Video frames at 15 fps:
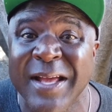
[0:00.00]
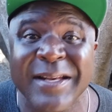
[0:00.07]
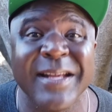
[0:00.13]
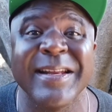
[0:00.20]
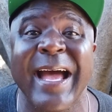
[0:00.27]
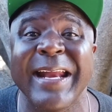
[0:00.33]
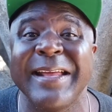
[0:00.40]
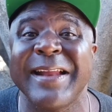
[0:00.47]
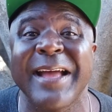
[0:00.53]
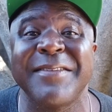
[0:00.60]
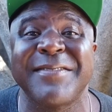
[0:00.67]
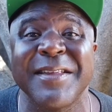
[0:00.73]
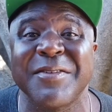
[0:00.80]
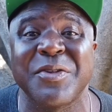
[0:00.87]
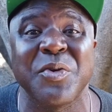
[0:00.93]
The 99
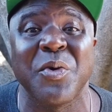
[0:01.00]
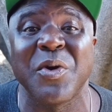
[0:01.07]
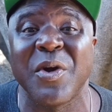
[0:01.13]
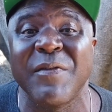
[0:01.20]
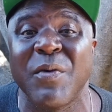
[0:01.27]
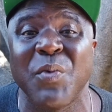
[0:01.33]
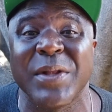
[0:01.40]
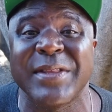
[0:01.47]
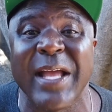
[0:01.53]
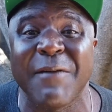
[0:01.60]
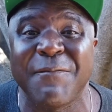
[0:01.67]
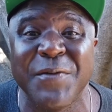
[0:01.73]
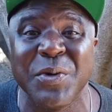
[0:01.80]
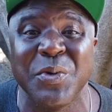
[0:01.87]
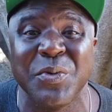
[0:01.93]
cent store don't even want
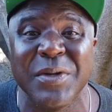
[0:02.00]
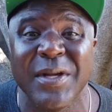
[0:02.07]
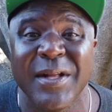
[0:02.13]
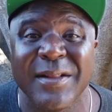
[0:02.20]
that food.